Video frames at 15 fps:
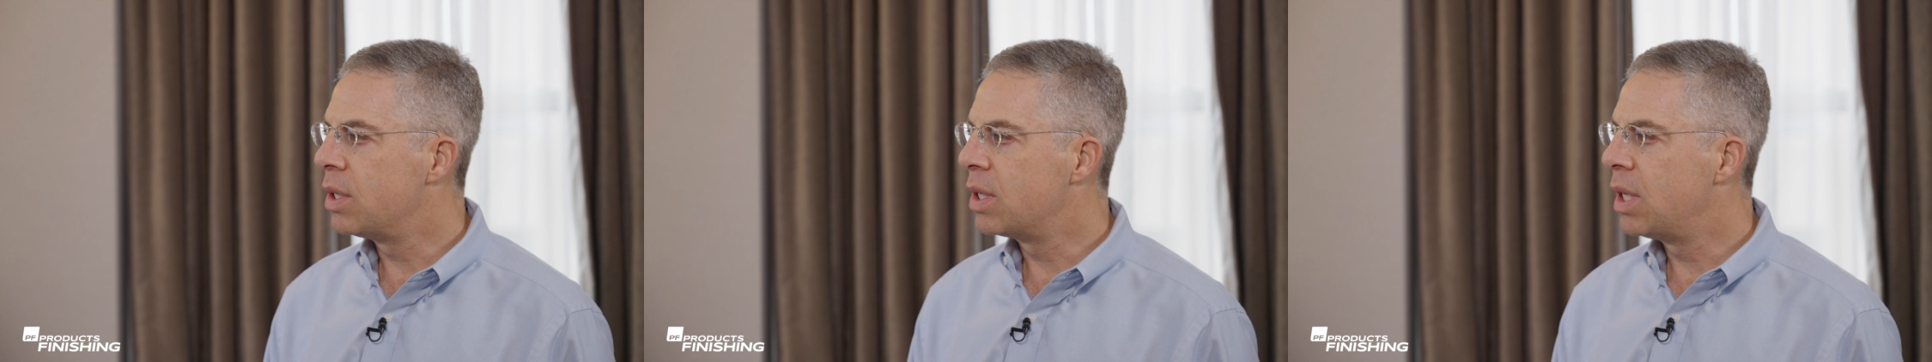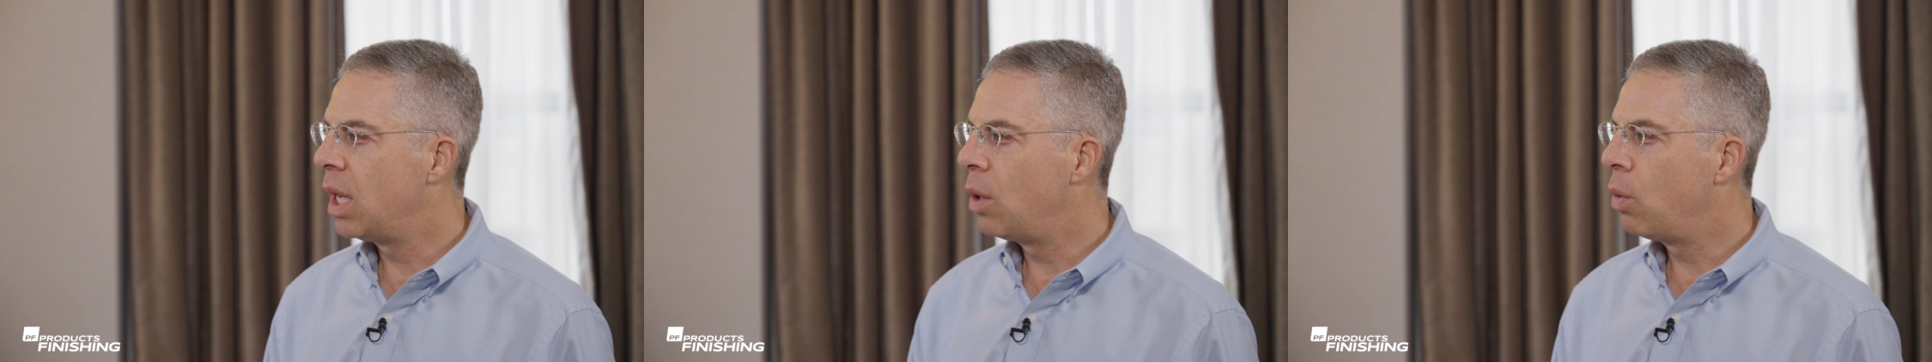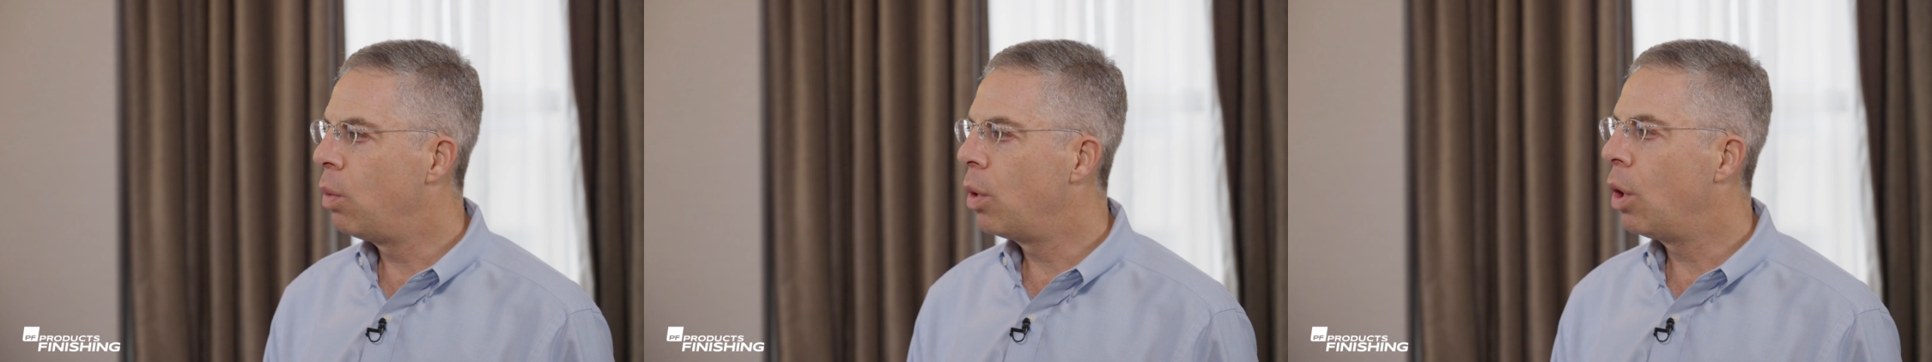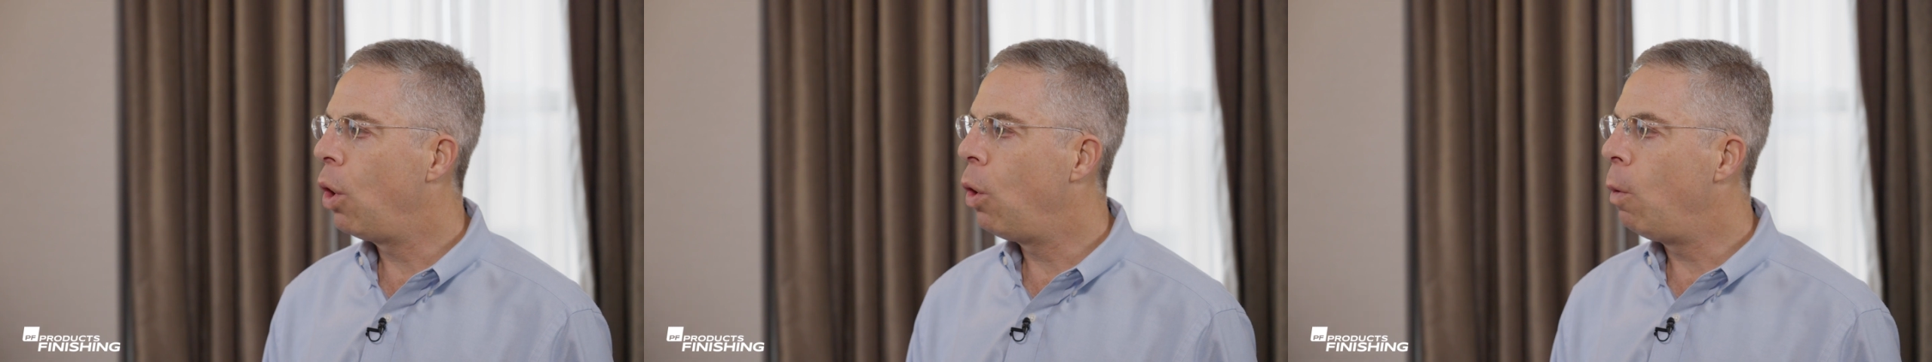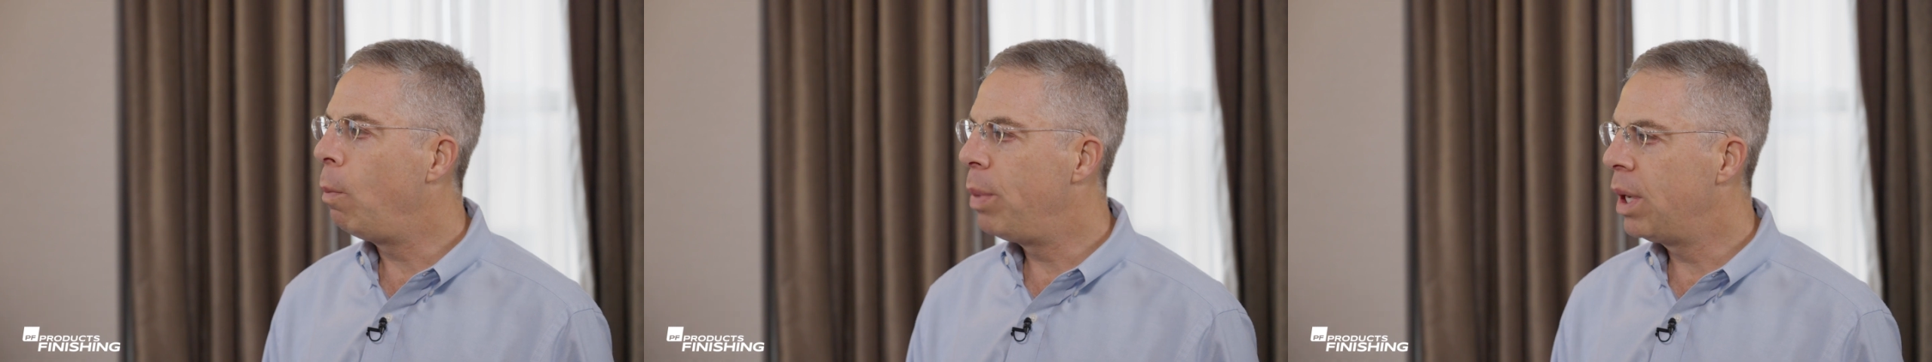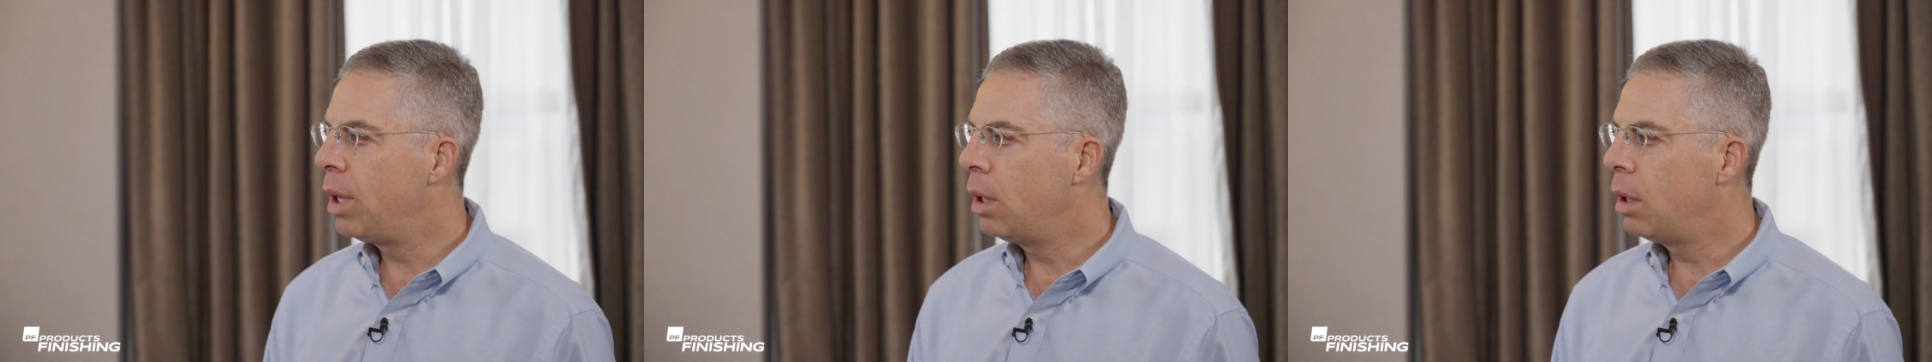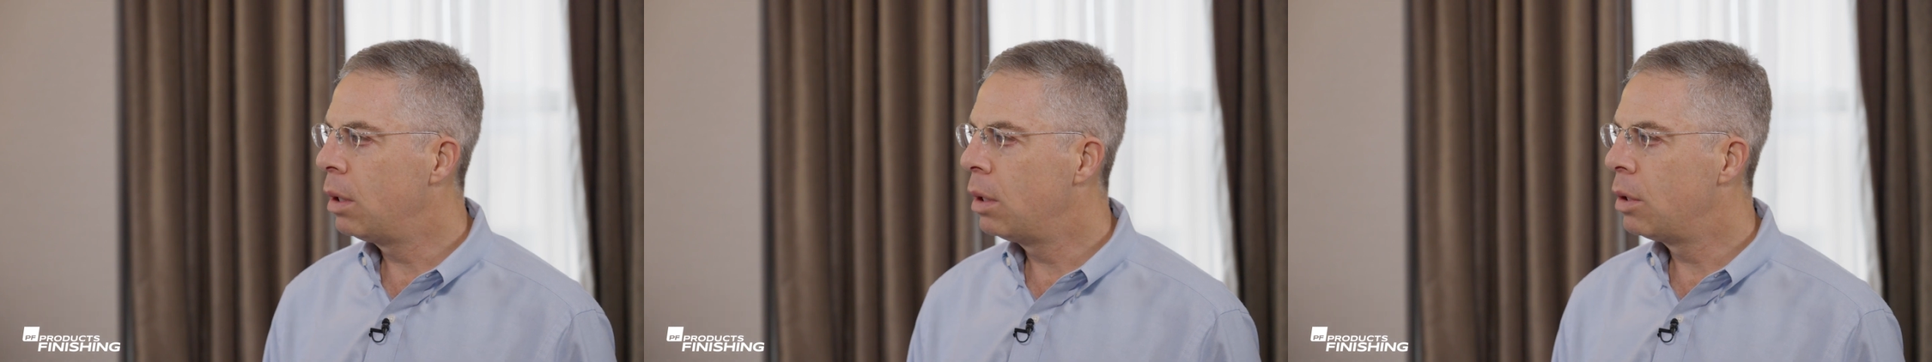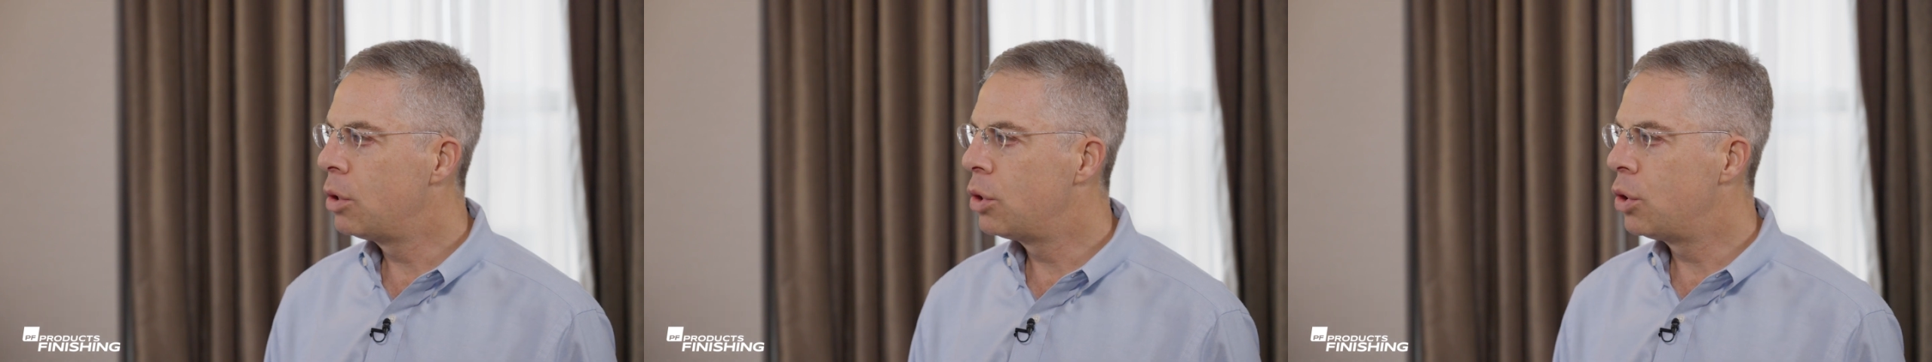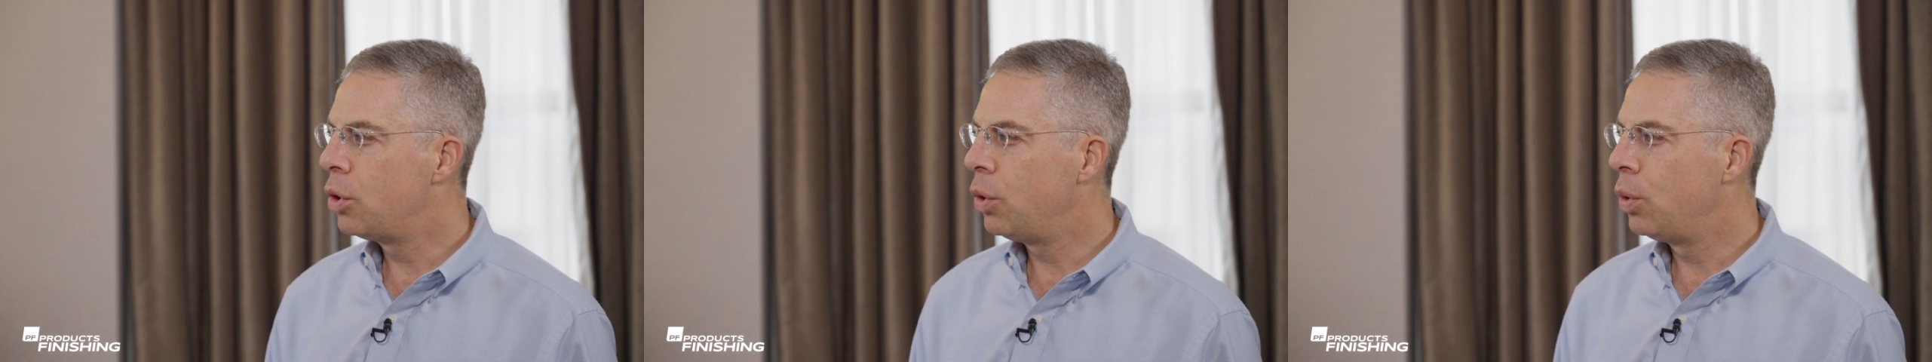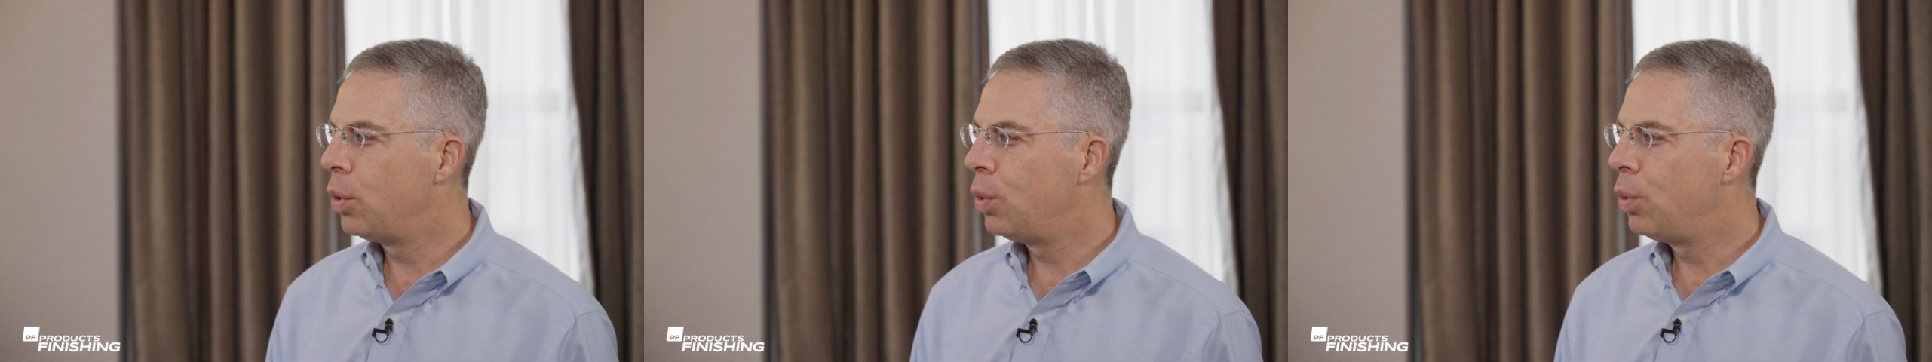is that we're open
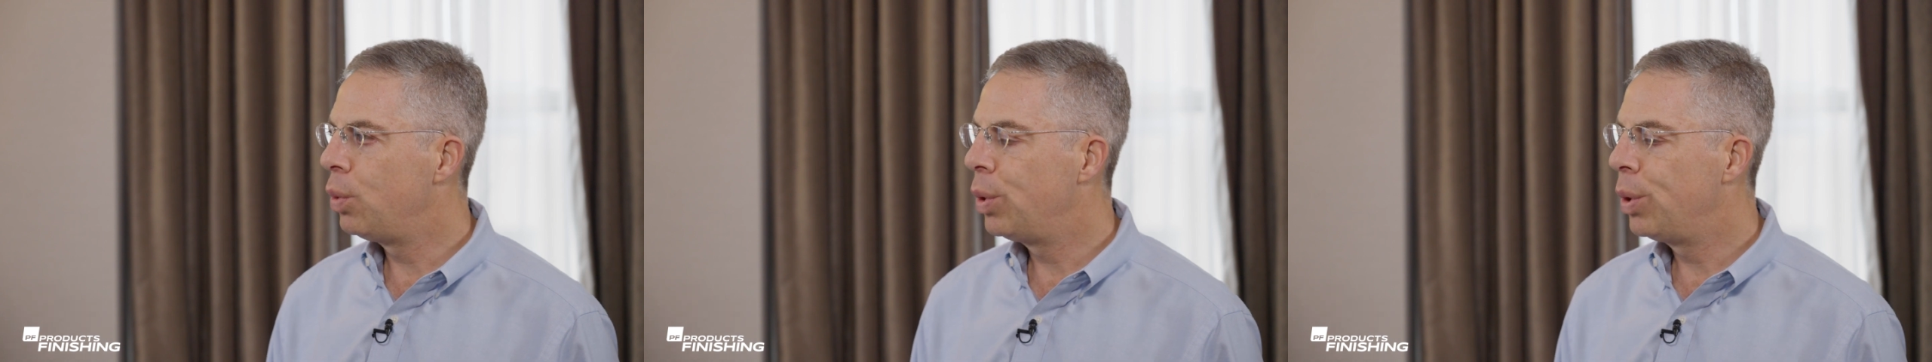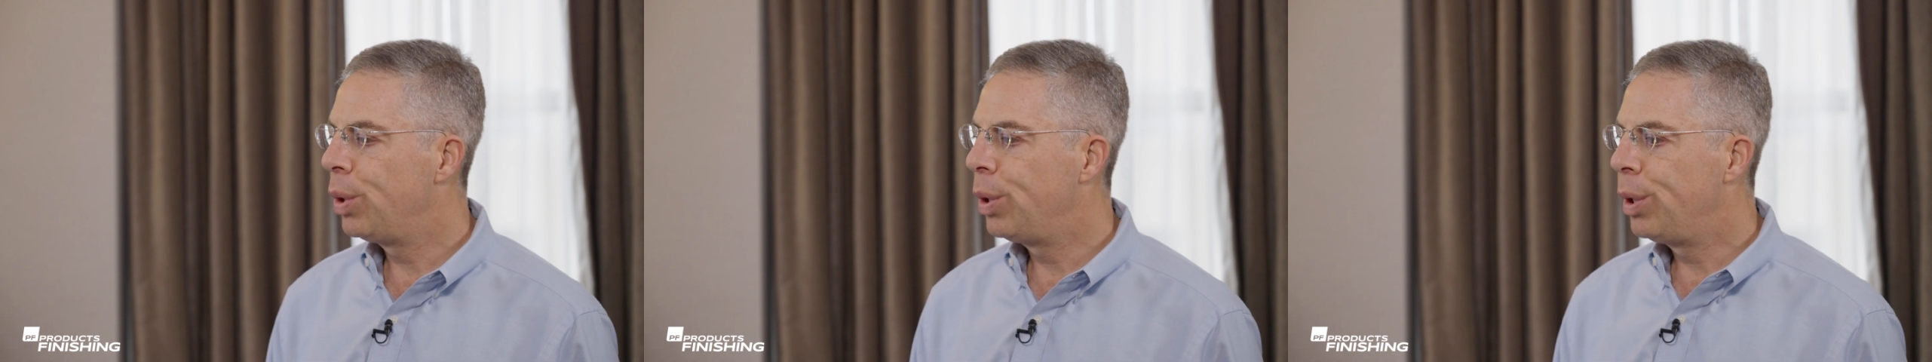to